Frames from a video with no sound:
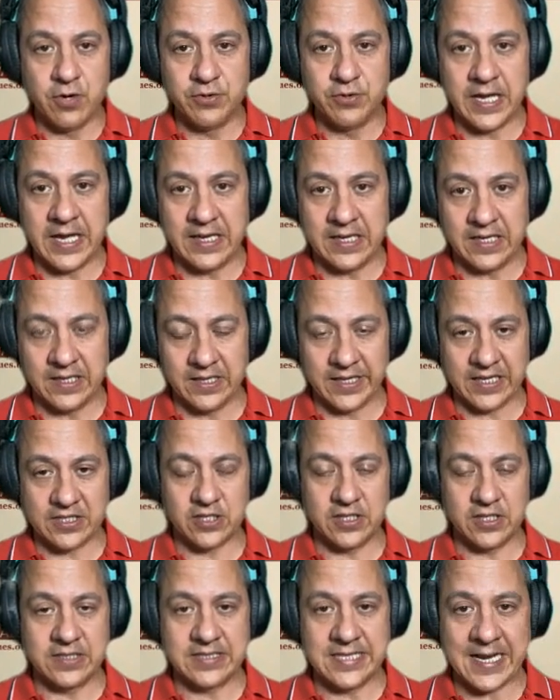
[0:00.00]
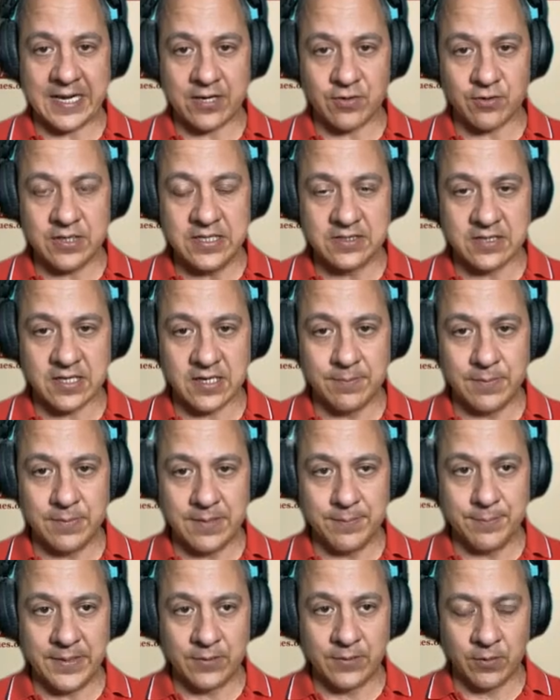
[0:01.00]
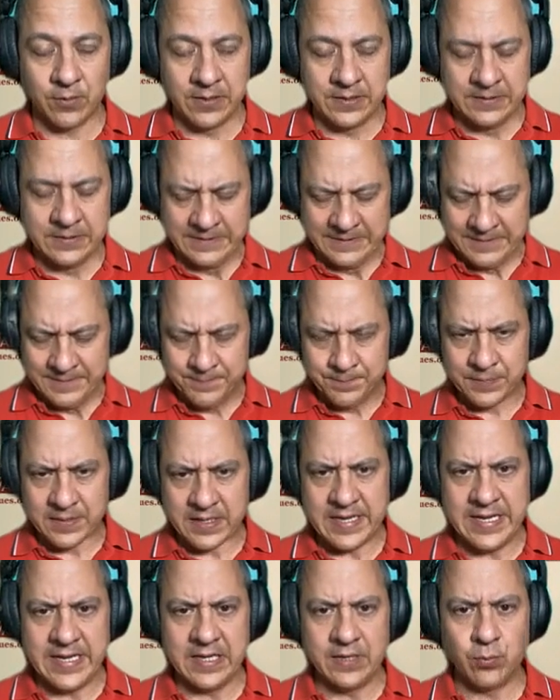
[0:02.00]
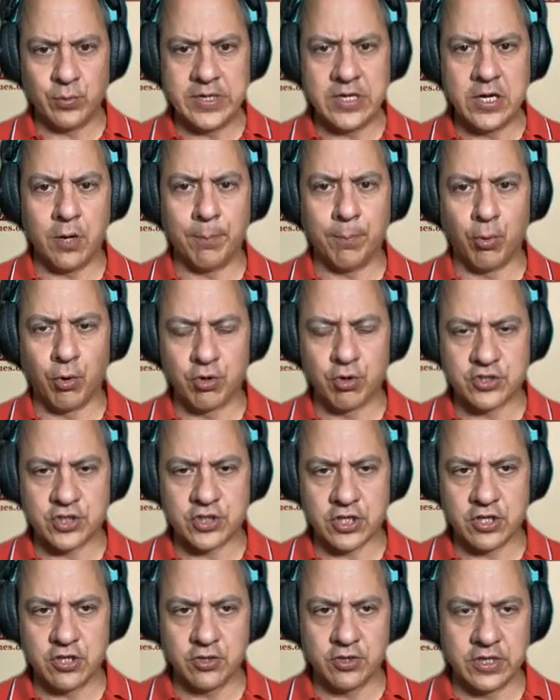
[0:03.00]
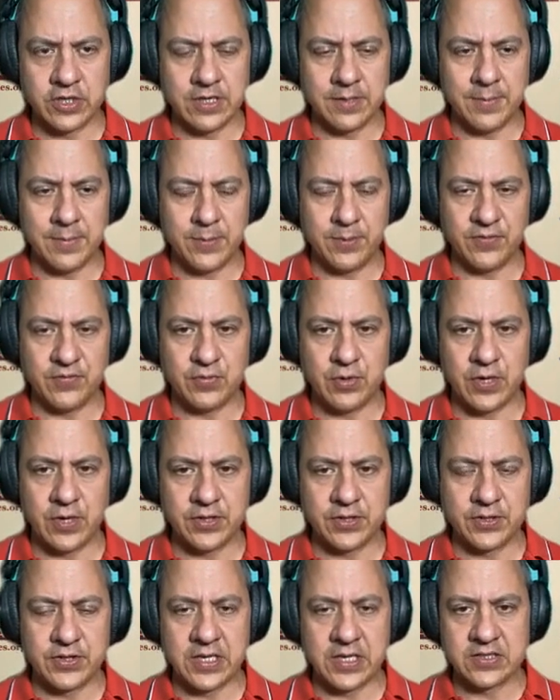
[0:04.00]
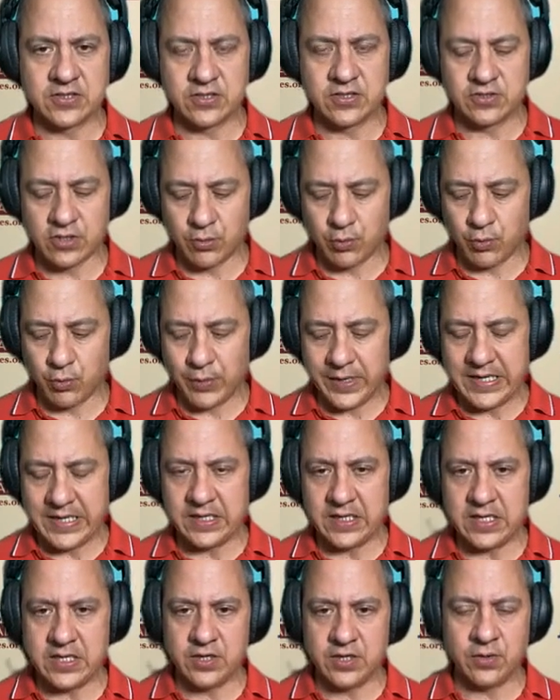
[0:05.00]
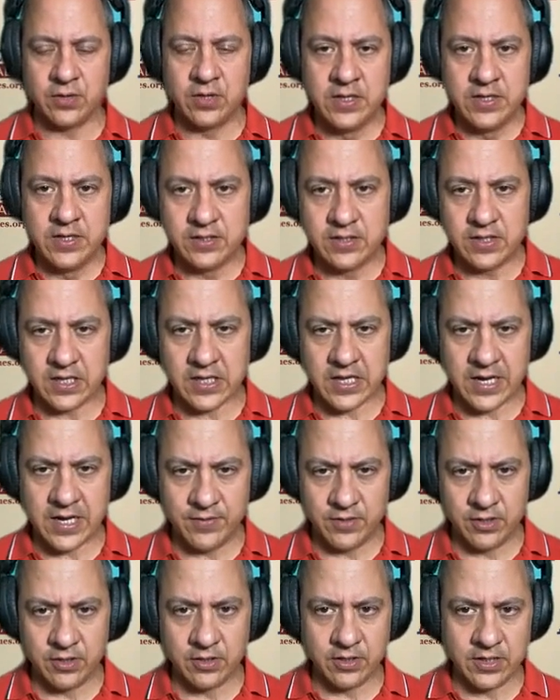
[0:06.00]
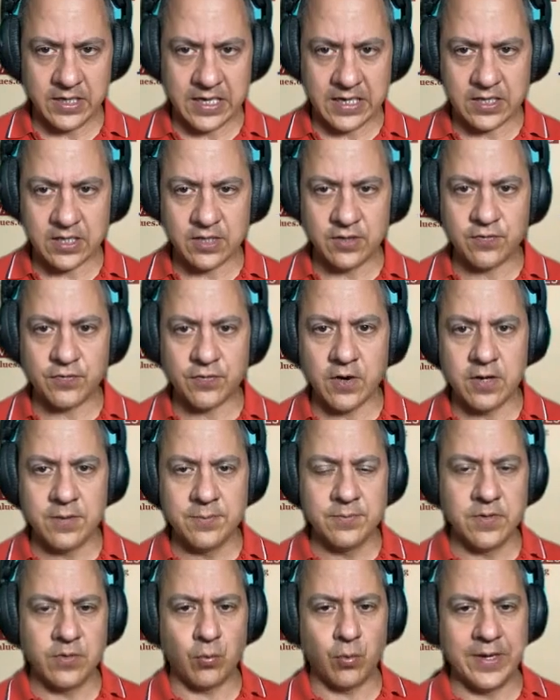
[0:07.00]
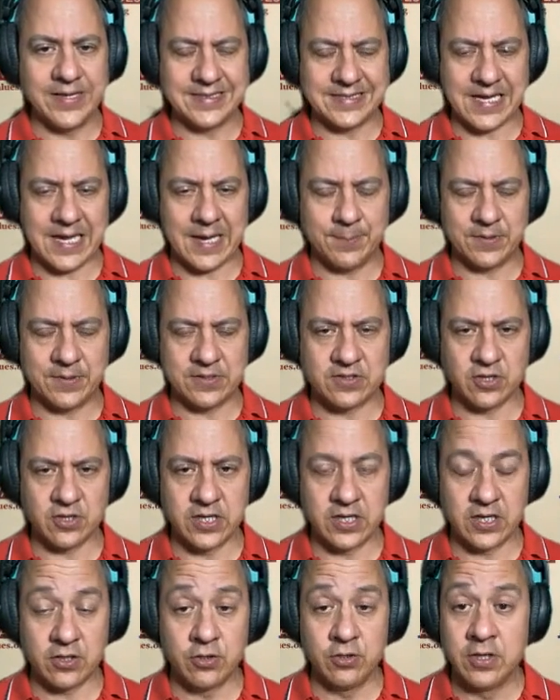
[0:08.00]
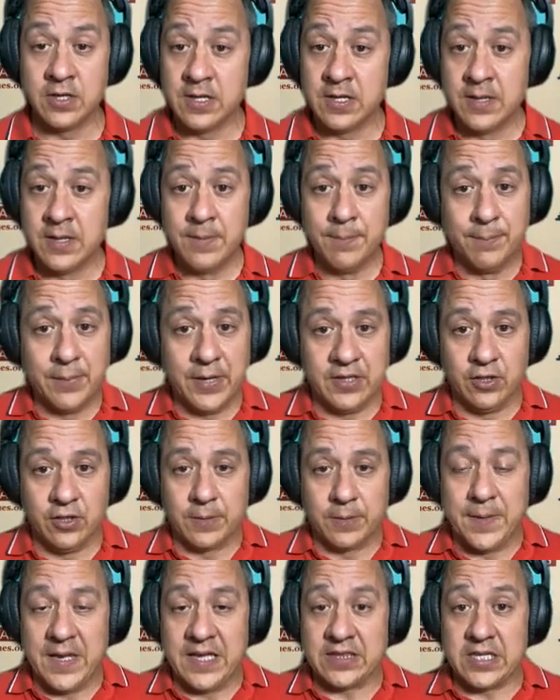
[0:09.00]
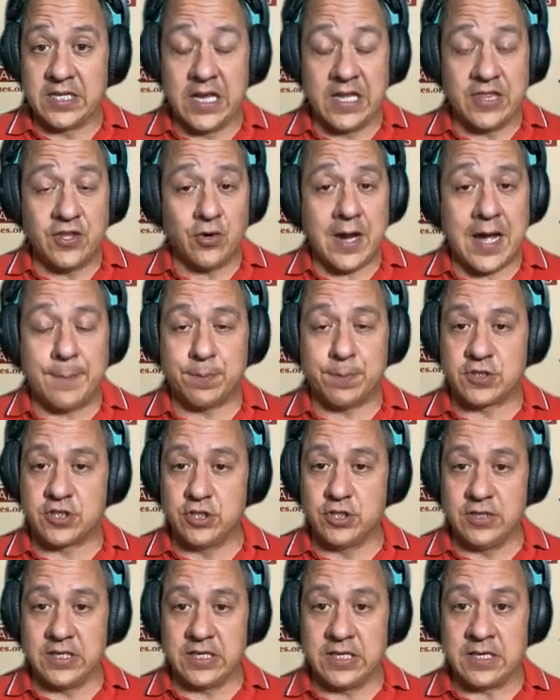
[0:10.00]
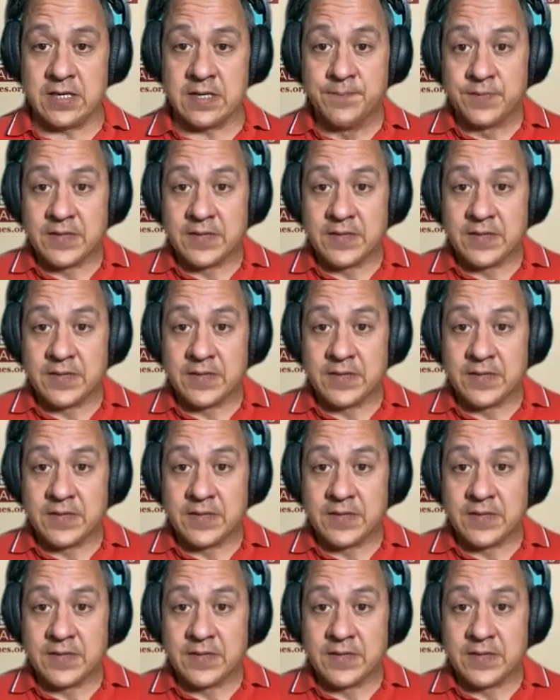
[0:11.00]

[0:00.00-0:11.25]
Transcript: We know that election integrity is going to be a big one. And we know border security and maybe a few other things. And so we're waiting to hear the governor confirm what topics they're going to include. But look, Beth, another opportunity.